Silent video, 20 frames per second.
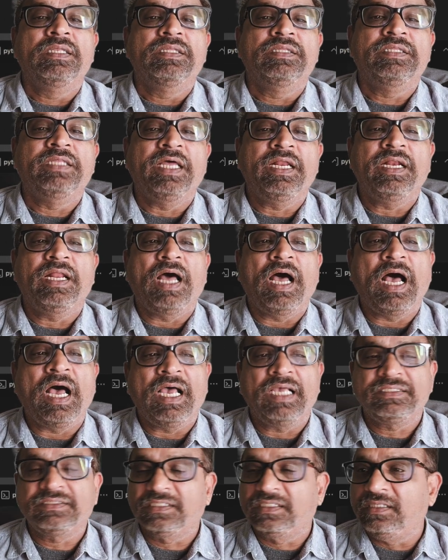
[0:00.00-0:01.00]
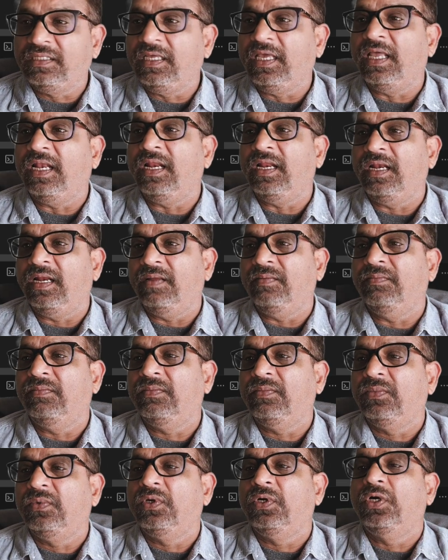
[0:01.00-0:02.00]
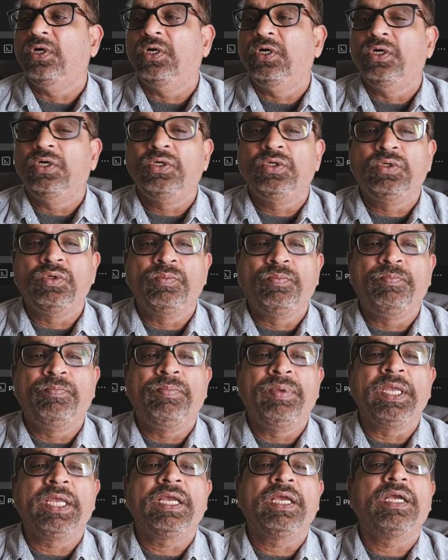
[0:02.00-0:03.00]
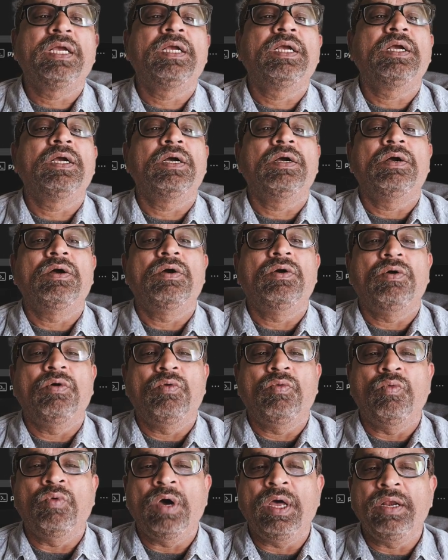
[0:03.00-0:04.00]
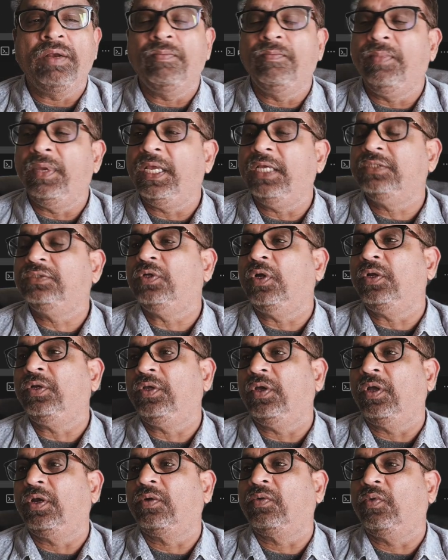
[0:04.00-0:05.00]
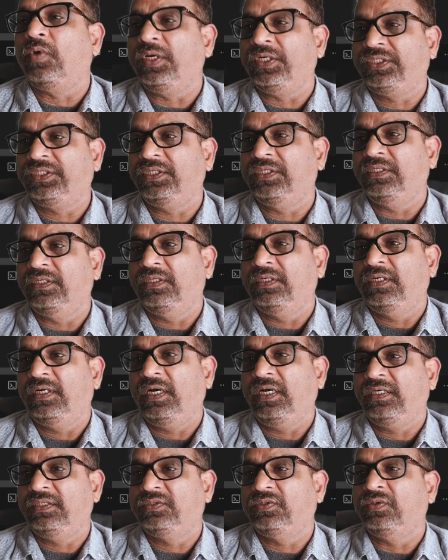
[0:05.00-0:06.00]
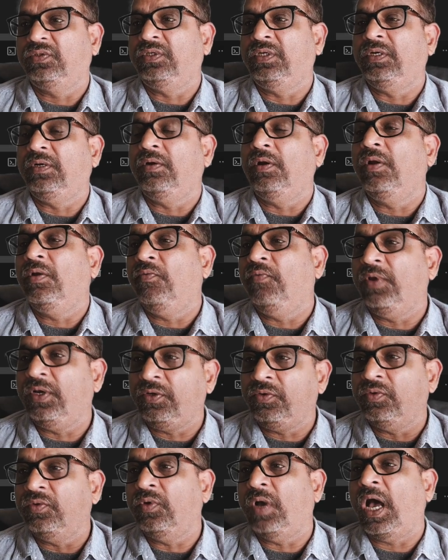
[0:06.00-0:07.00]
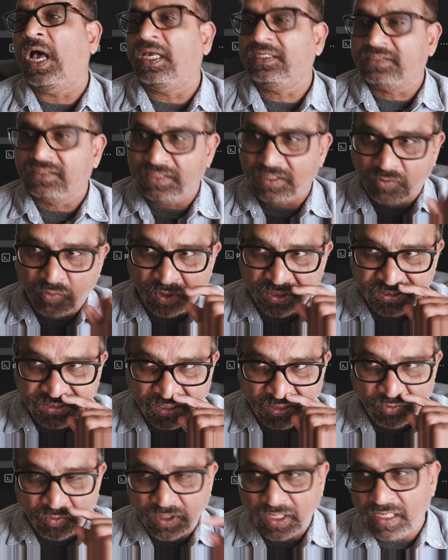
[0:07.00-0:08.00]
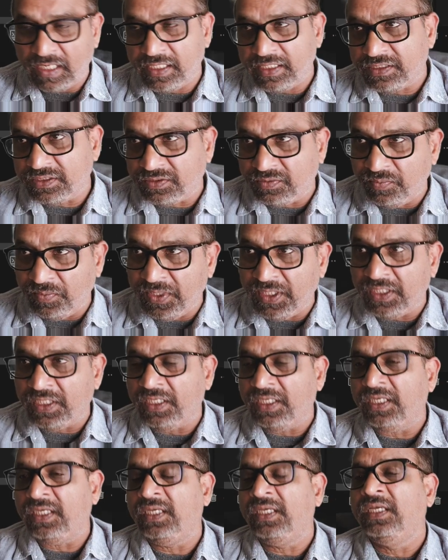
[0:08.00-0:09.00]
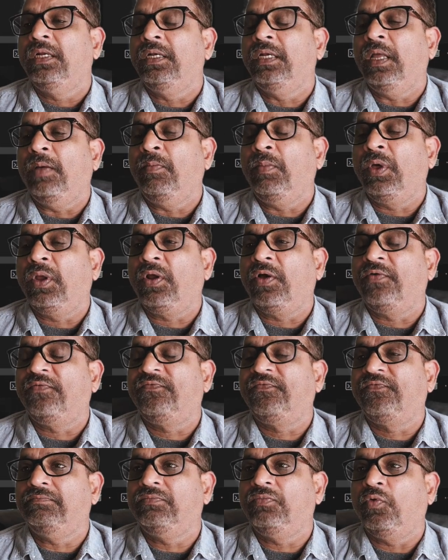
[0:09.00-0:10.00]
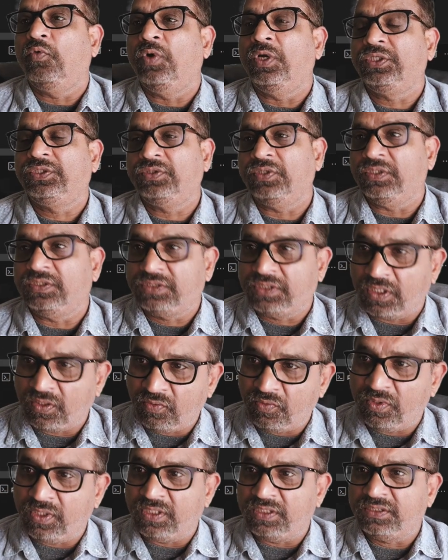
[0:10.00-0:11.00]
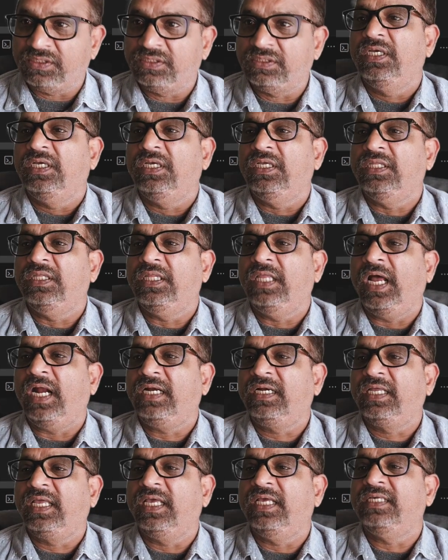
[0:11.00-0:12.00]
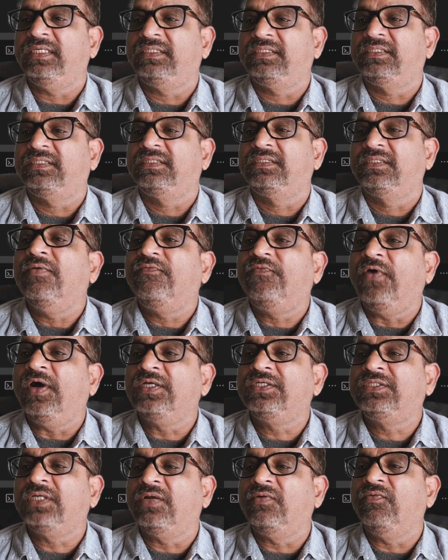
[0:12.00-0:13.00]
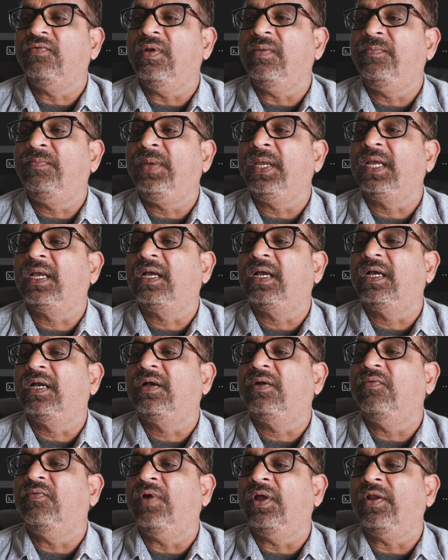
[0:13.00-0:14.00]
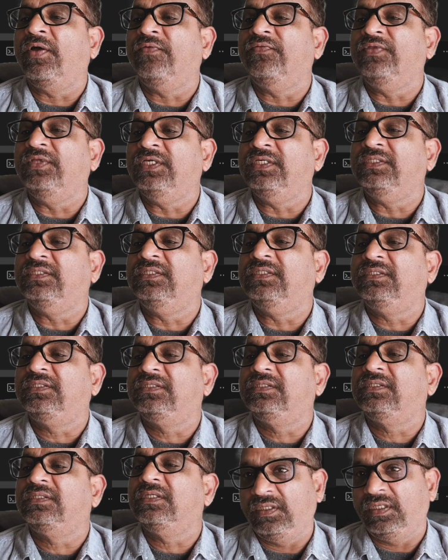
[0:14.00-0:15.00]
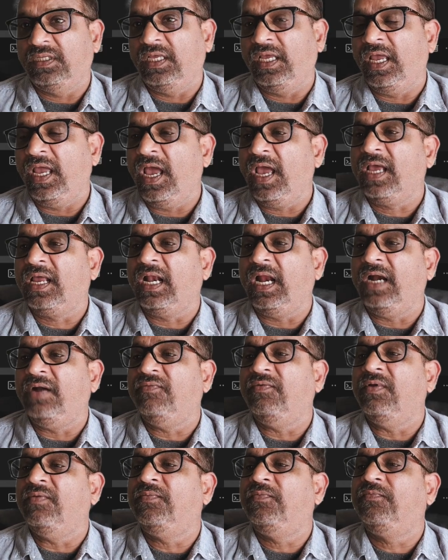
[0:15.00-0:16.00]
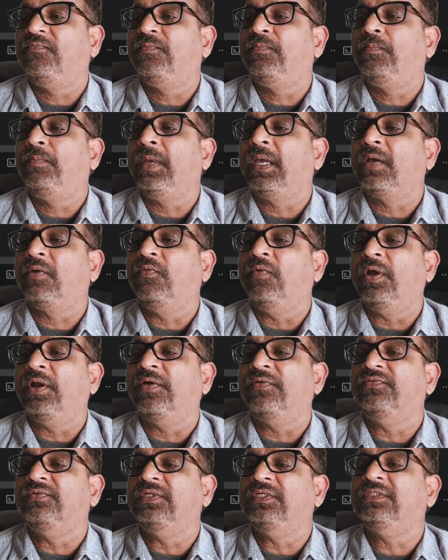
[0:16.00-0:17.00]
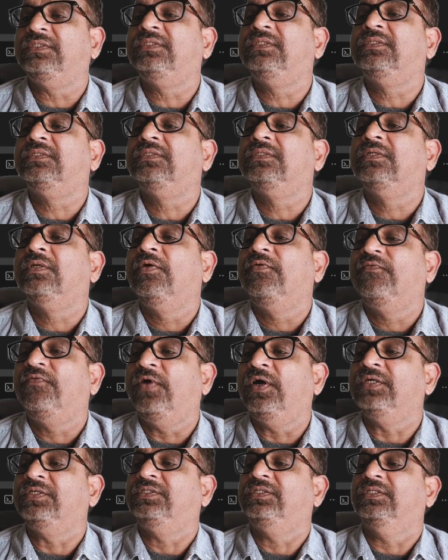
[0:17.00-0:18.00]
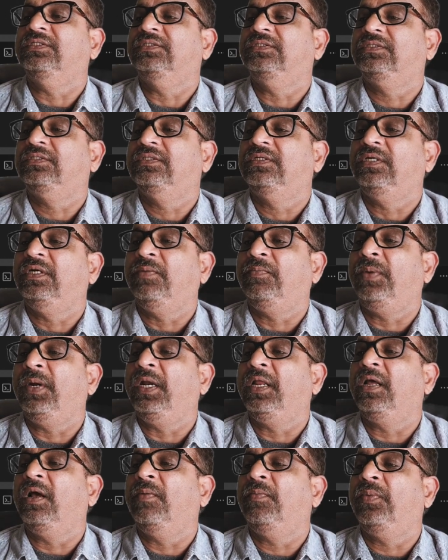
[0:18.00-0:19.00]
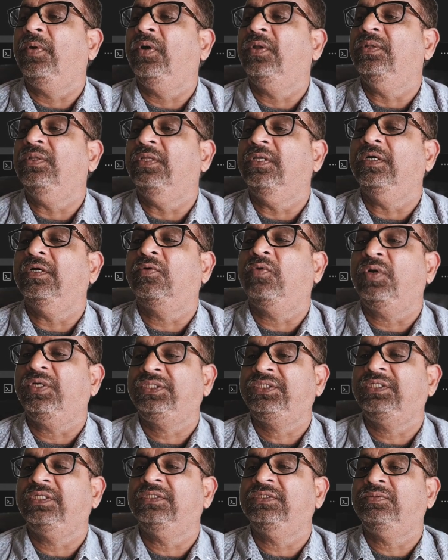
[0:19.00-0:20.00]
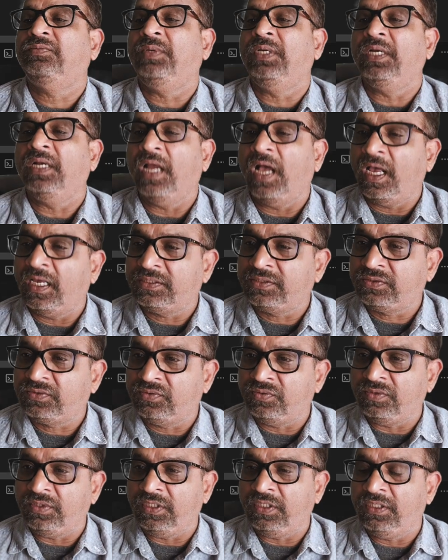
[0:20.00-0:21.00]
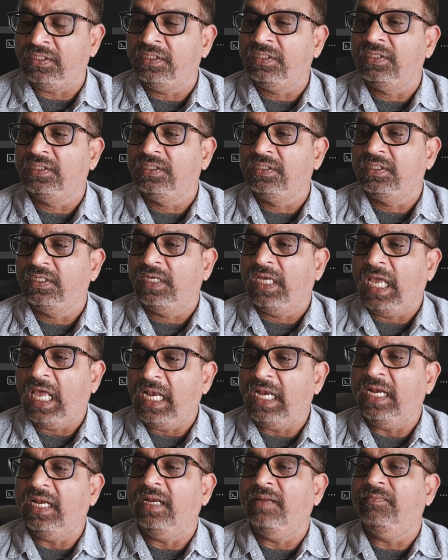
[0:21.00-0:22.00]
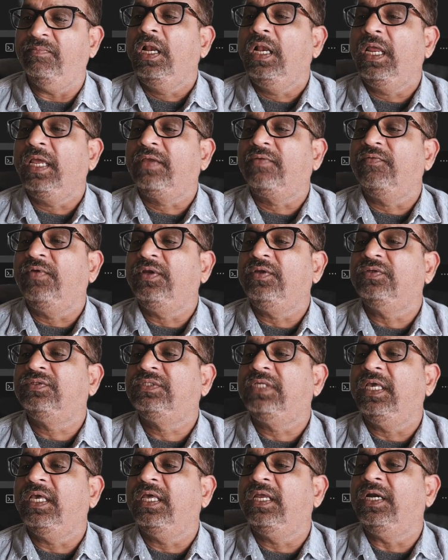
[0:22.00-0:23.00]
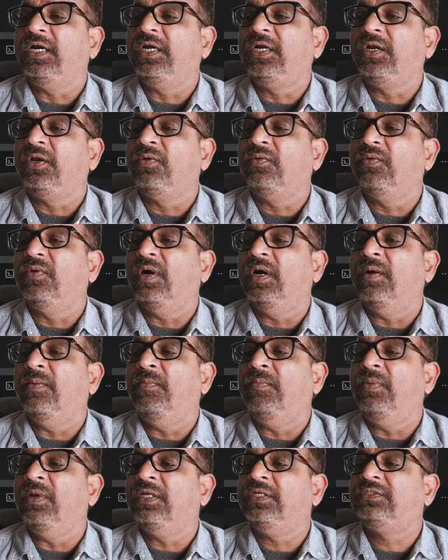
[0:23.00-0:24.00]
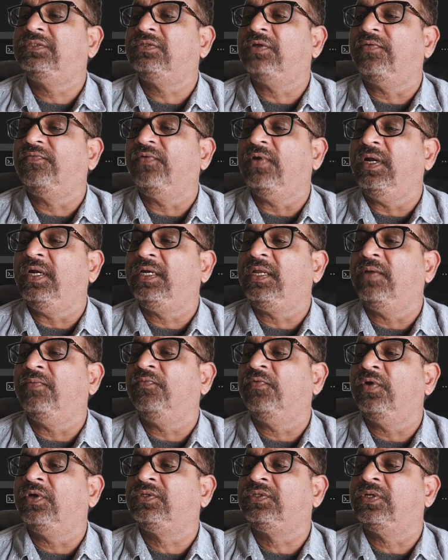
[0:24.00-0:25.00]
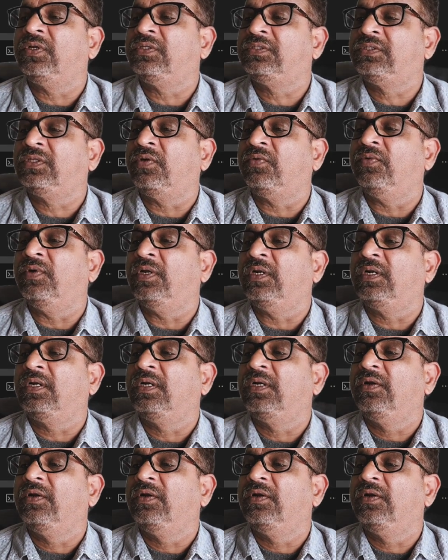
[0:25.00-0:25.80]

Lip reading: then ask the LLM to pick one based on your question, right? So when you ask the question, okay, list me the number of virtual servers, in that case, function will pick one of these, the AI client will pick one of these functions depending upon the questions being asked to the LLM. Like when you say retrieve a list of LTM virtual server